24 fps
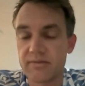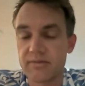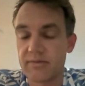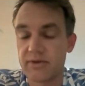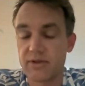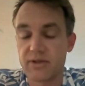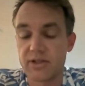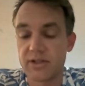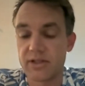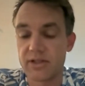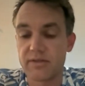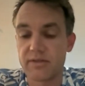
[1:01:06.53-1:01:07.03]

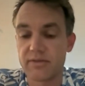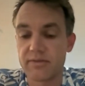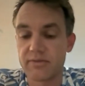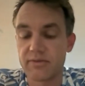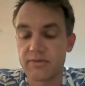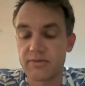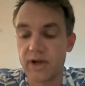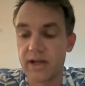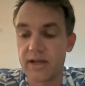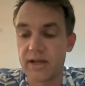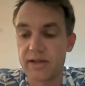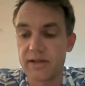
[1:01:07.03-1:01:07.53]
which is
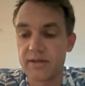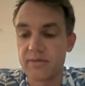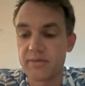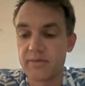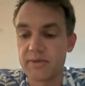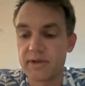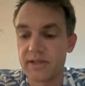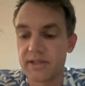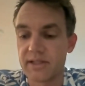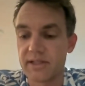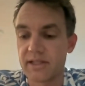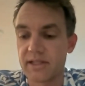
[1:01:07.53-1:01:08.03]
random
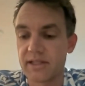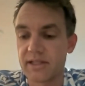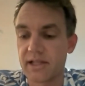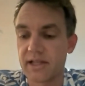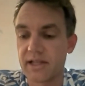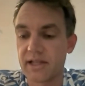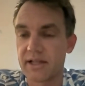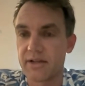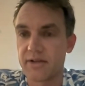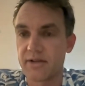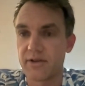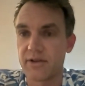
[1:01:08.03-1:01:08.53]
because it's
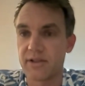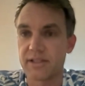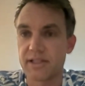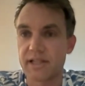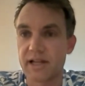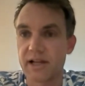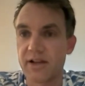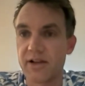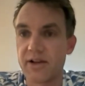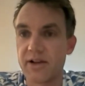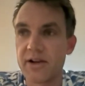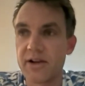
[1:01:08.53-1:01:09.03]
like Chris
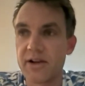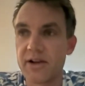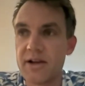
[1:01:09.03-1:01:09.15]
Keller.